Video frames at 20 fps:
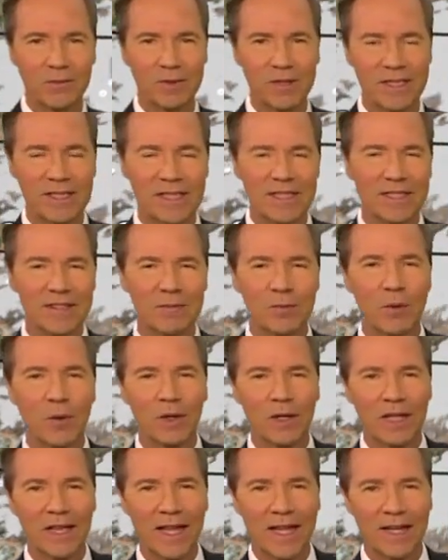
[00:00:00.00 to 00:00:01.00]
We'll see
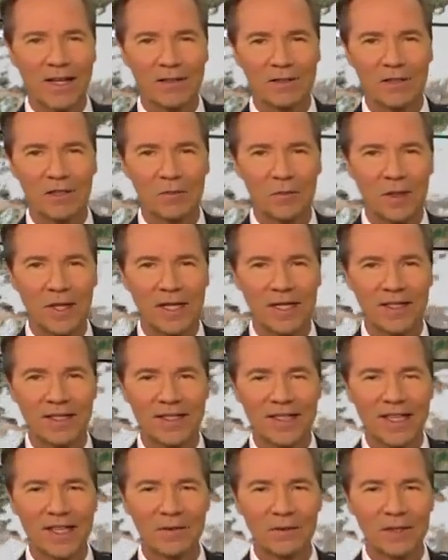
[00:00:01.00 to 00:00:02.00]
more clouds as we get
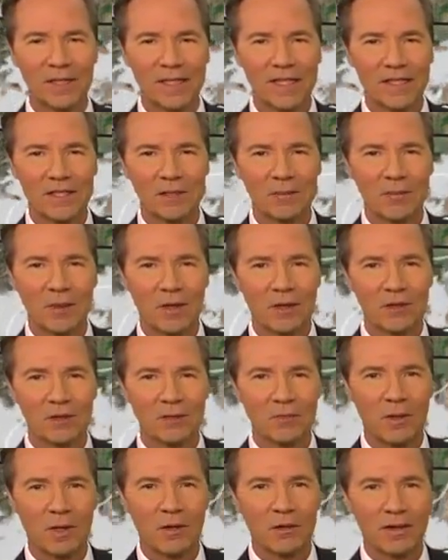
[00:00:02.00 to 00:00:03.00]
later in the day tomorrow,
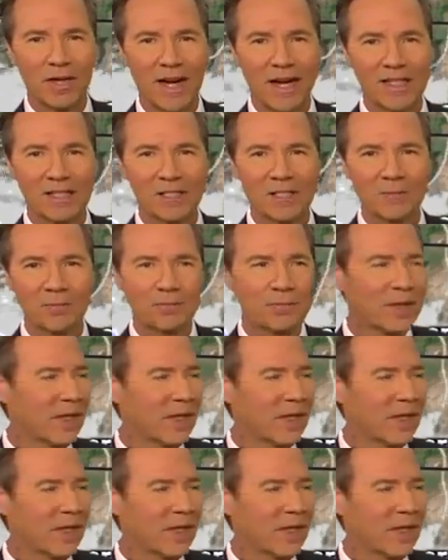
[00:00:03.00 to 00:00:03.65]
tomorrow night.